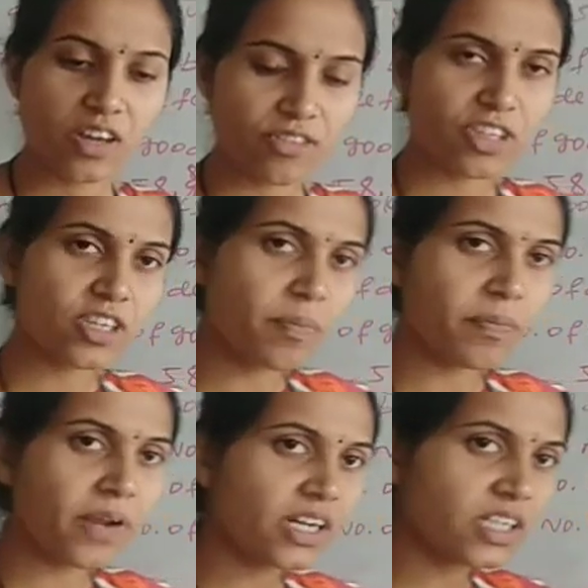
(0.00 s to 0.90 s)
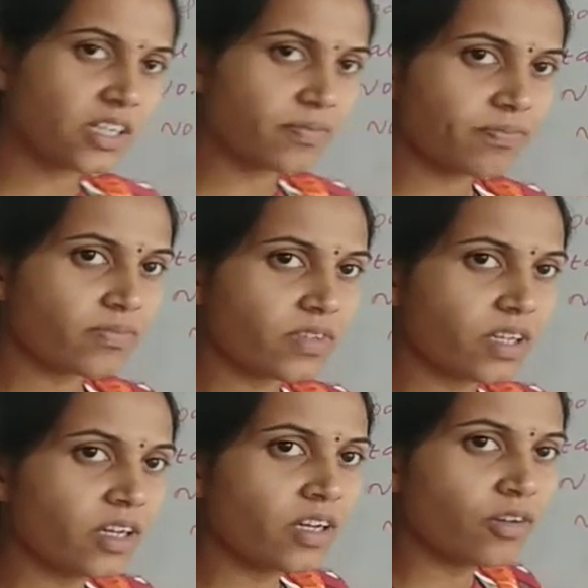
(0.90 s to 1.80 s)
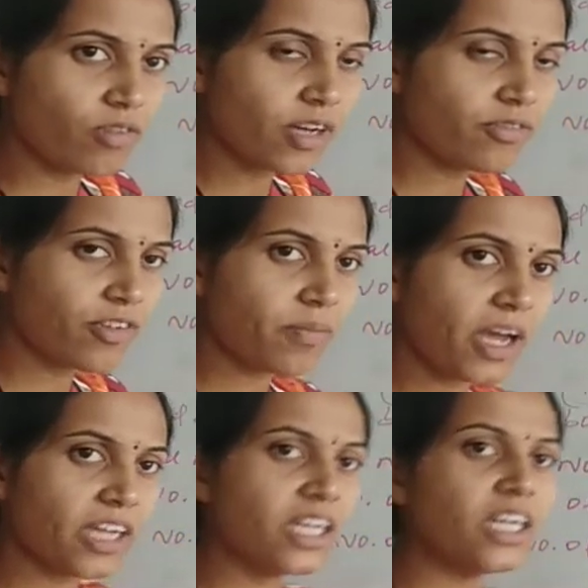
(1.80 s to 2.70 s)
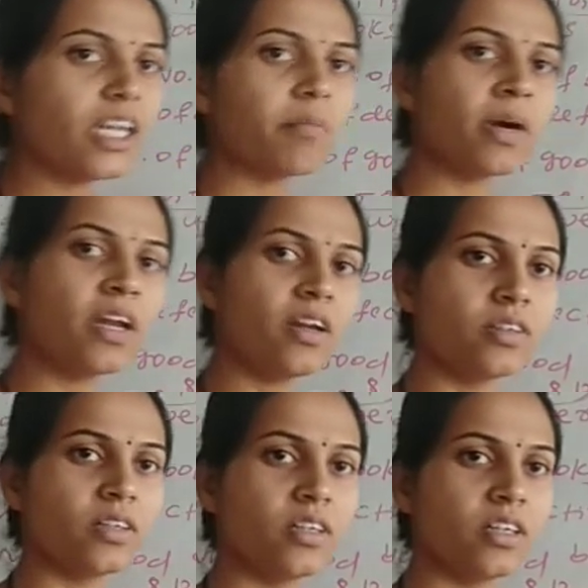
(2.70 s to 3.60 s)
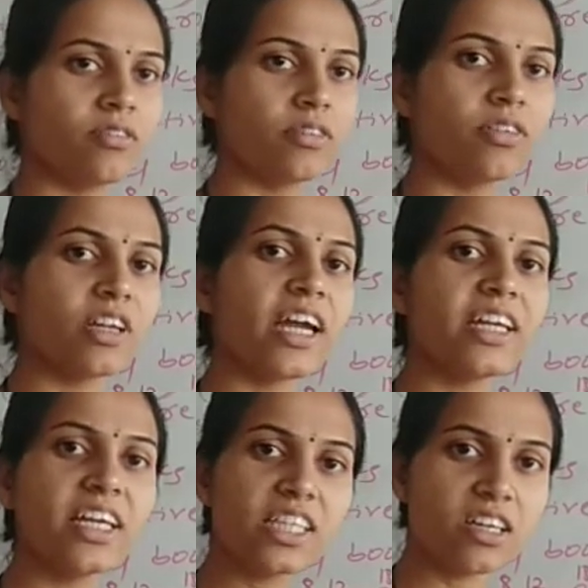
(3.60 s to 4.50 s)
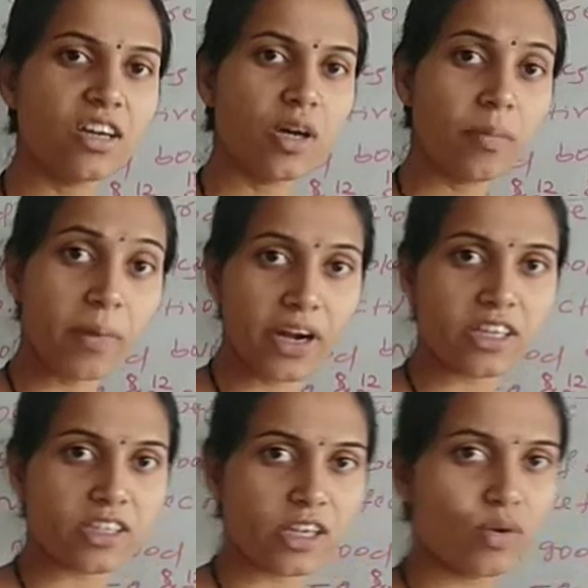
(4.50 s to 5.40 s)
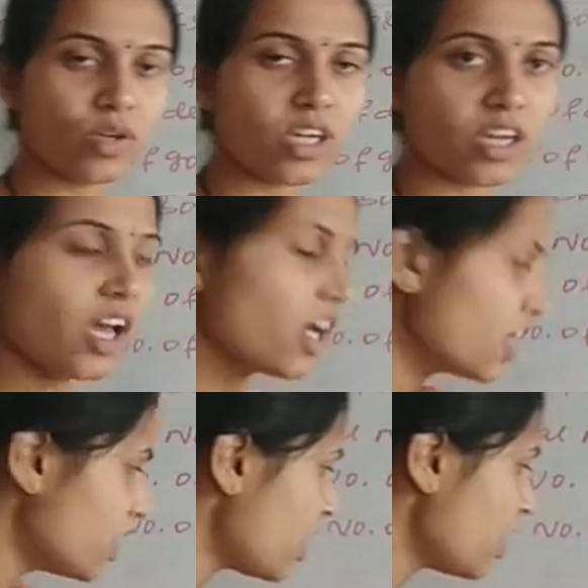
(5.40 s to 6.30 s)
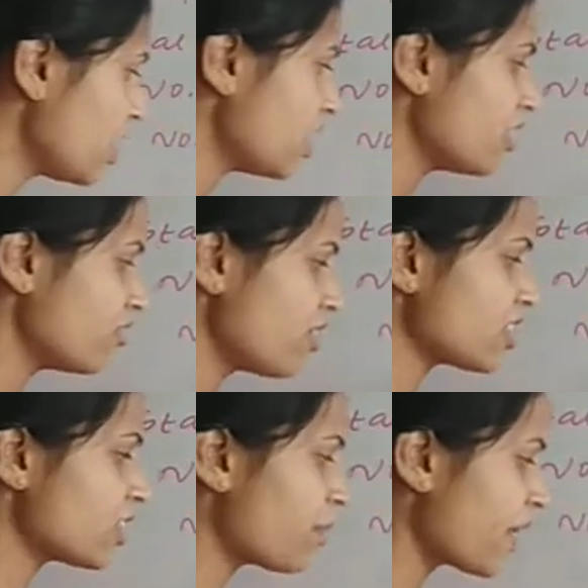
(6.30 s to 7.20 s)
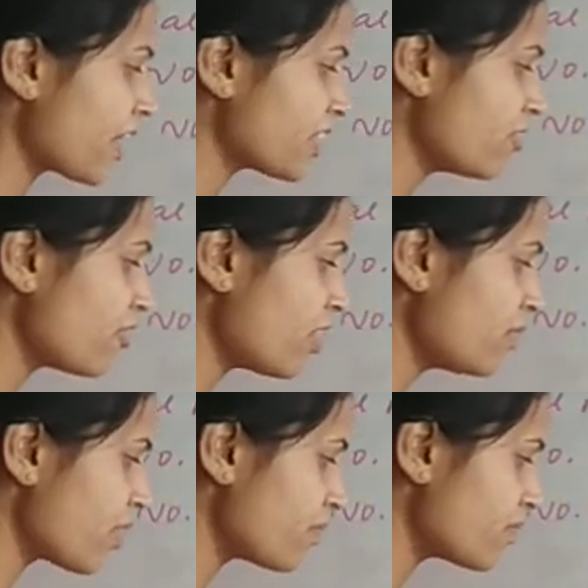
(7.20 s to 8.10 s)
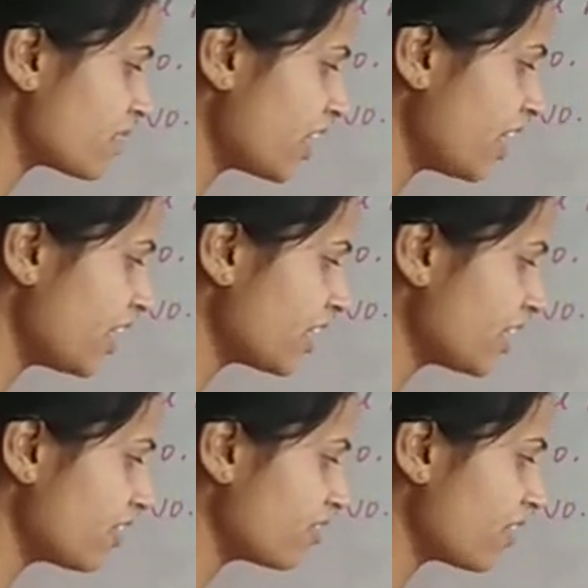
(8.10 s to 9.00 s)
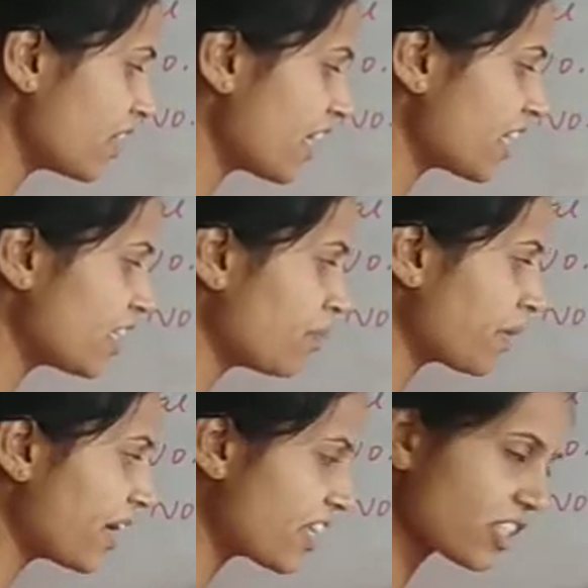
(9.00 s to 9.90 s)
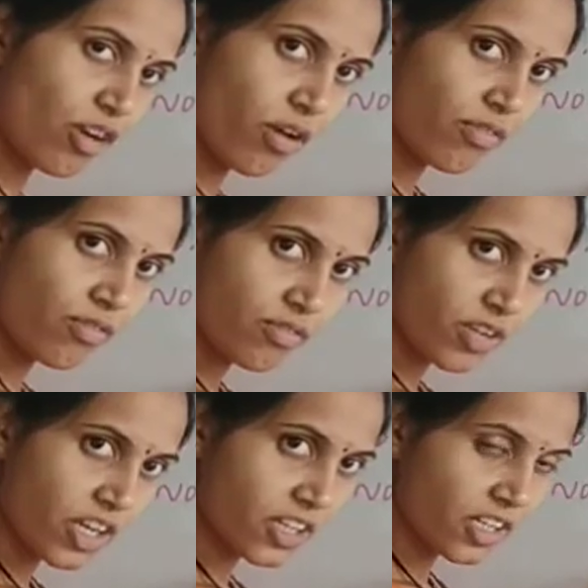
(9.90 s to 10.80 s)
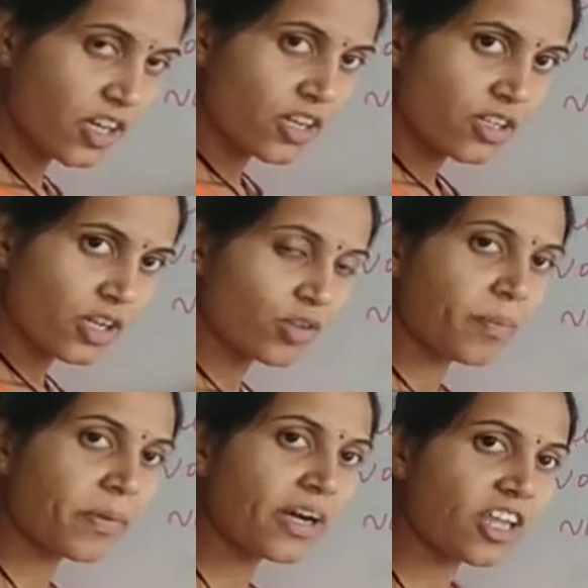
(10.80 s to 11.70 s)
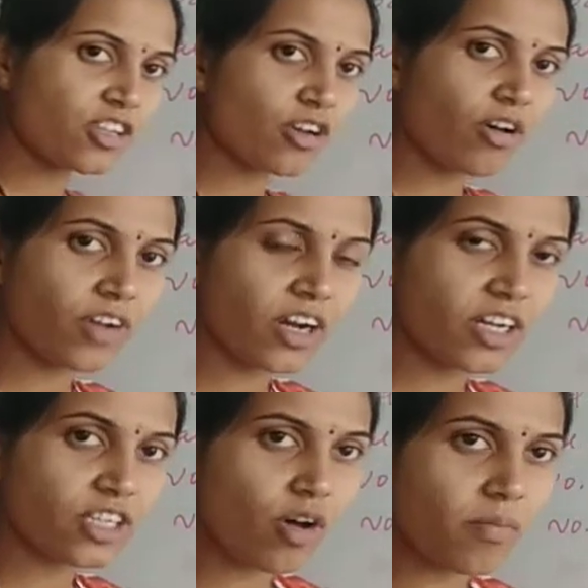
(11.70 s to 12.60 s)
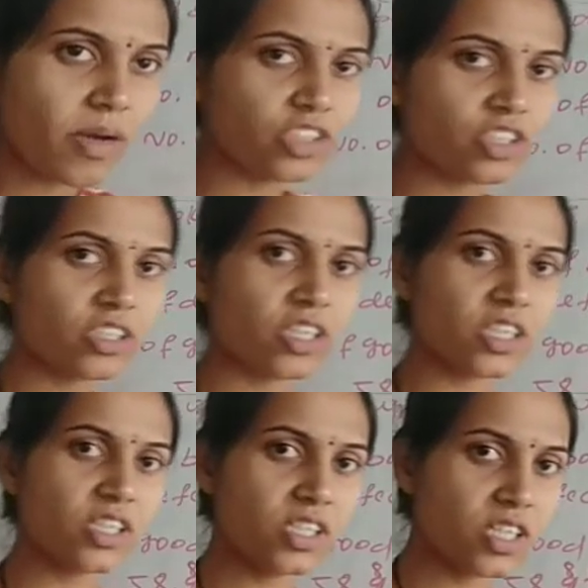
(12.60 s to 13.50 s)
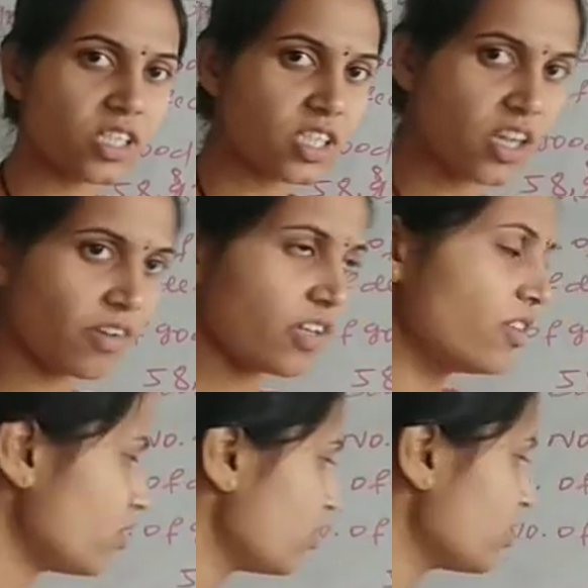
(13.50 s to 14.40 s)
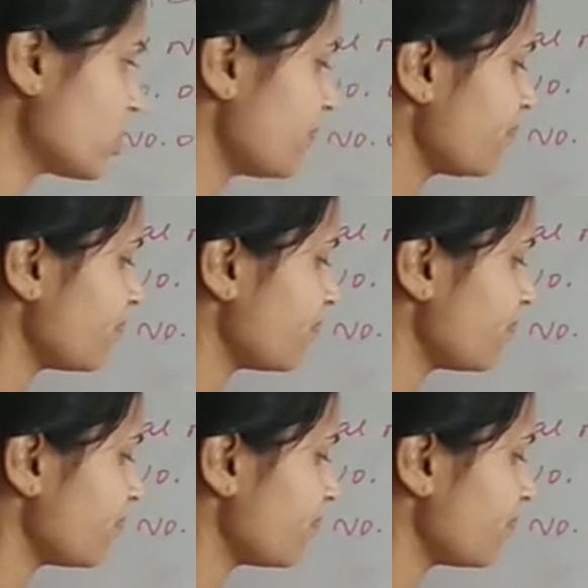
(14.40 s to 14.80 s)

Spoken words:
if you subtract 1 from any number, we will get its predecessor. Okay, here we are subtracting 1 from 8, we will get the predecessor of 8. Now the predecessor of 8 is how much? It is 7. Okay,